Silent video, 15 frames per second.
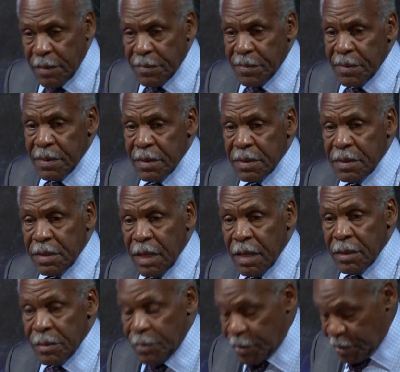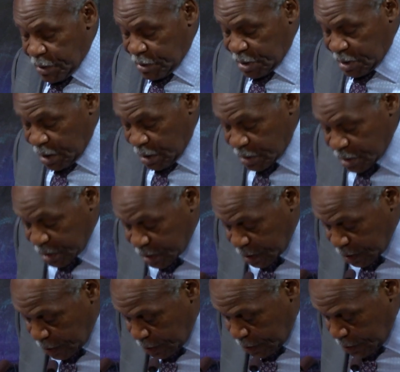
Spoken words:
of January 6th,